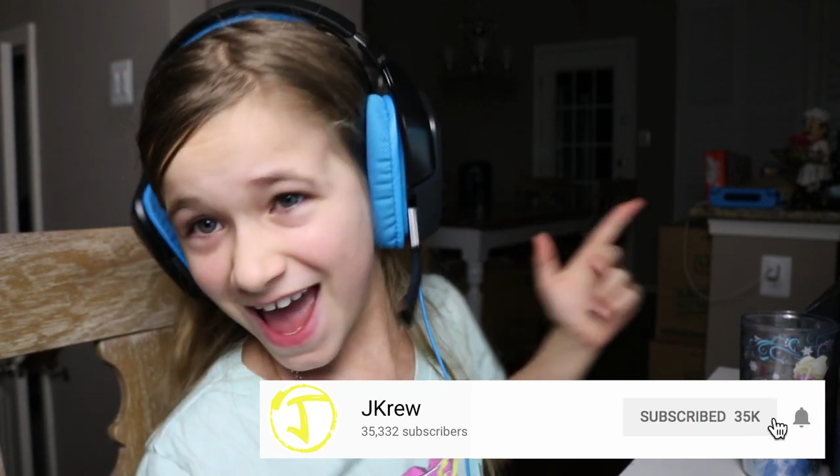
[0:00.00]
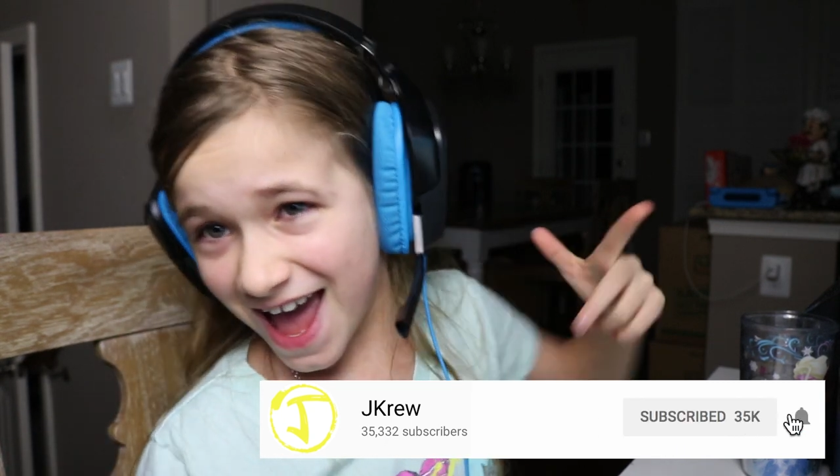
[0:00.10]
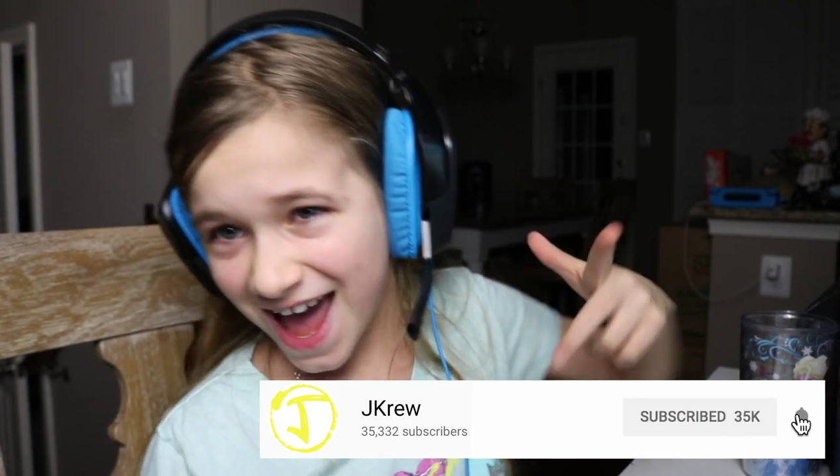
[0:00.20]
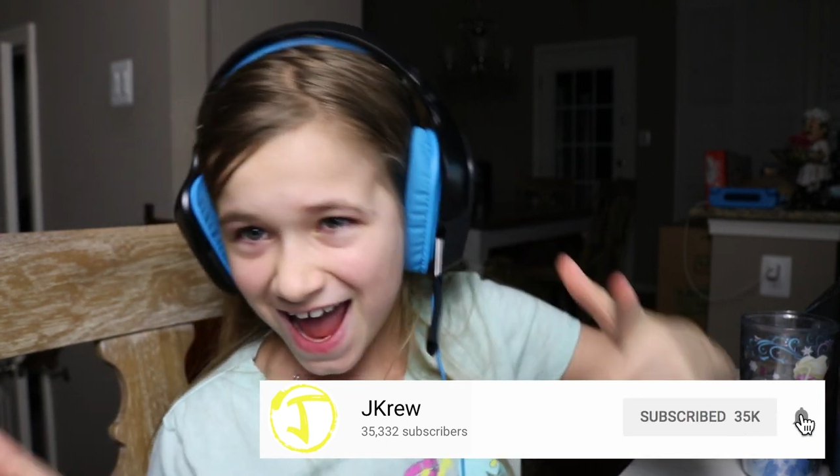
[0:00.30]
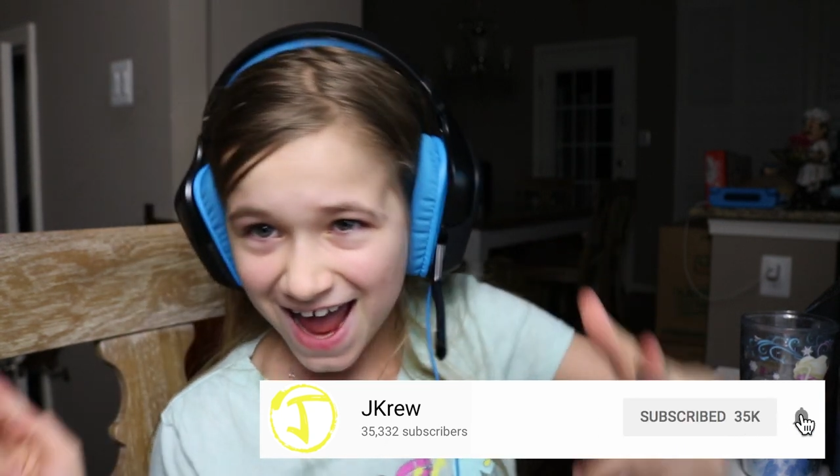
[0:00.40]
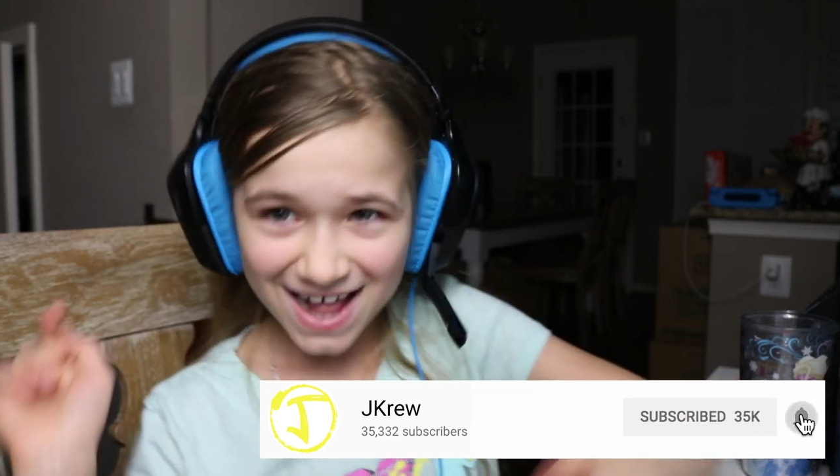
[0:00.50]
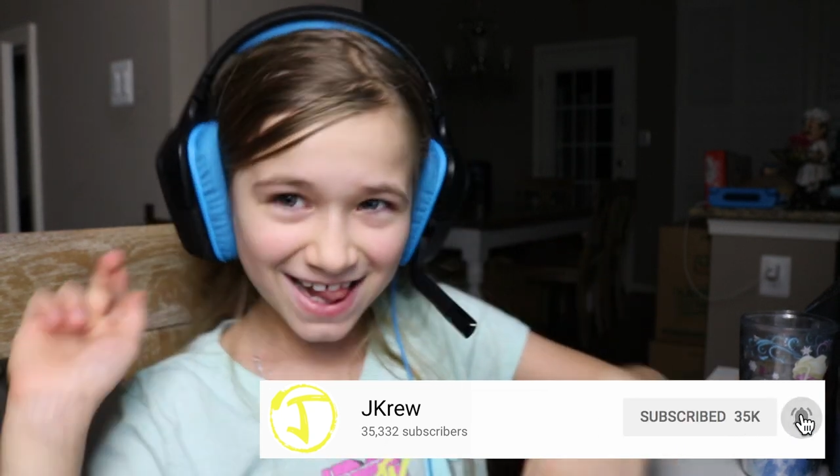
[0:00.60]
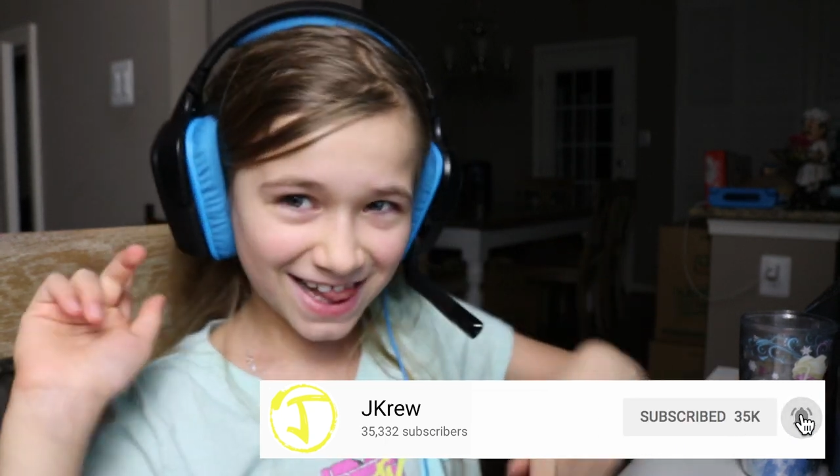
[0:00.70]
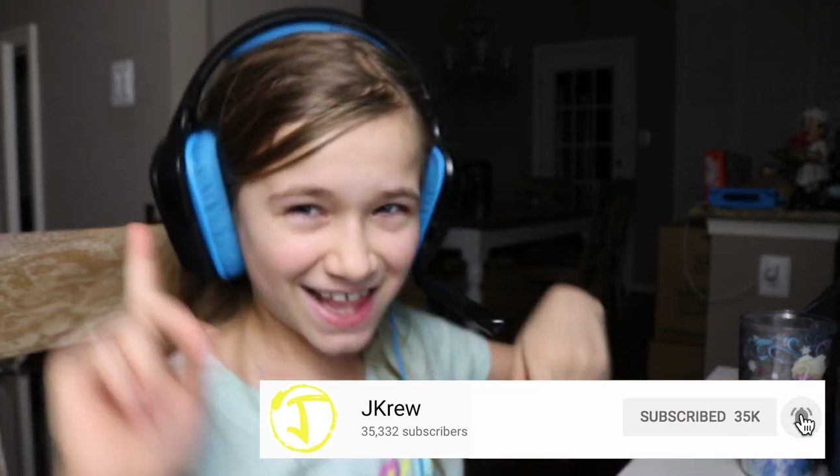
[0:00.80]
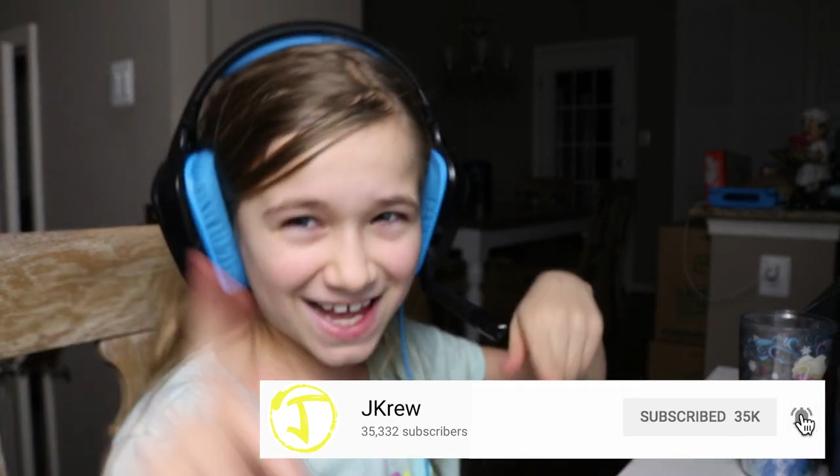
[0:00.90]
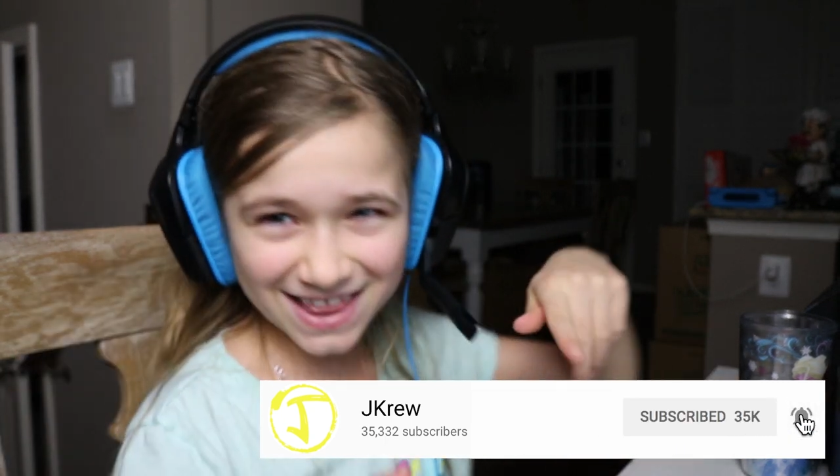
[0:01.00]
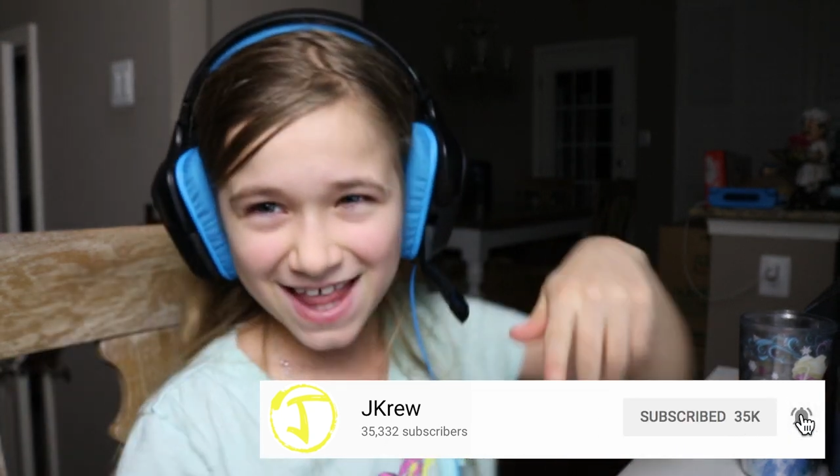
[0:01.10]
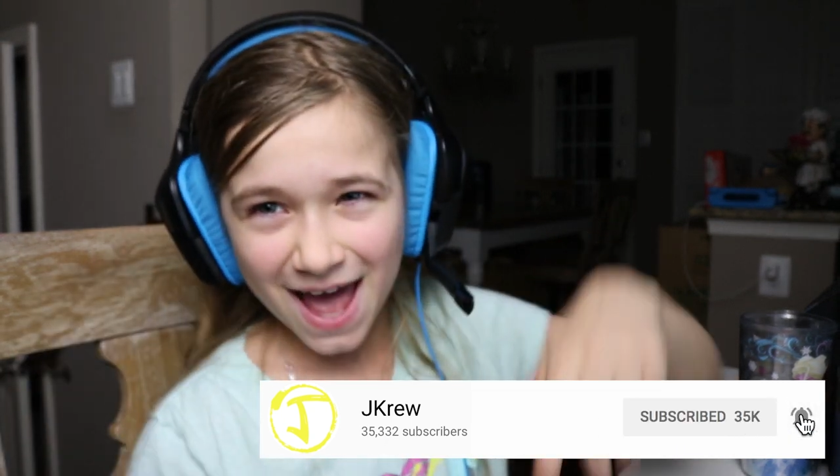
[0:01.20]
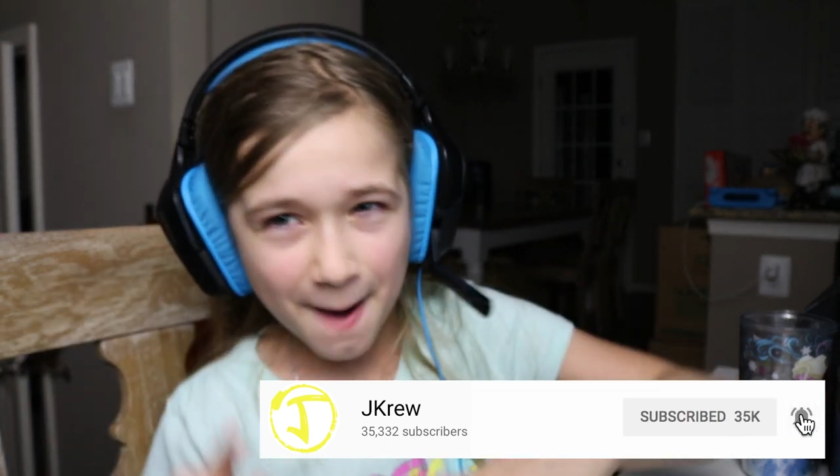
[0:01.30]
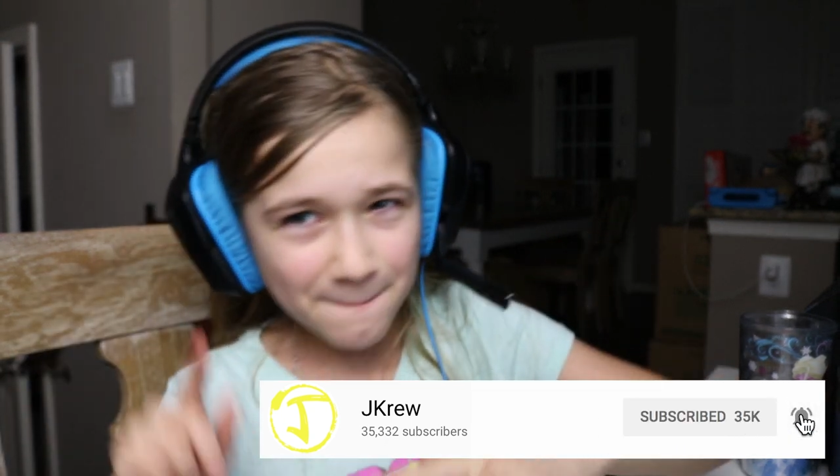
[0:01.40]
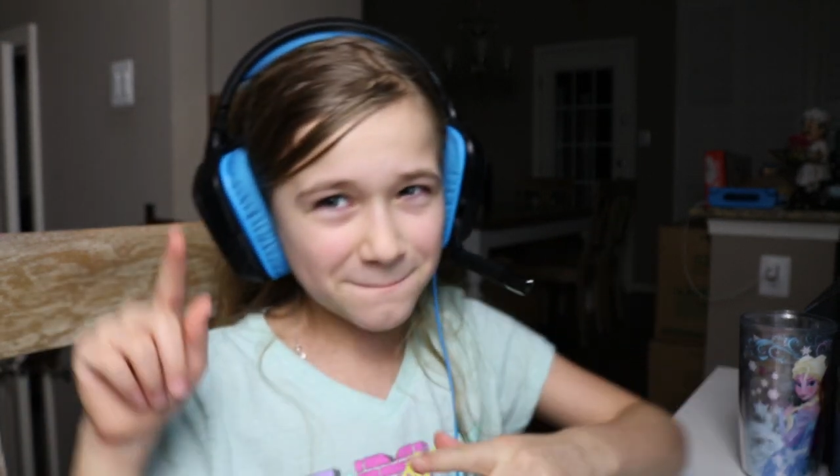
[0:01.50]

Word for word: and click that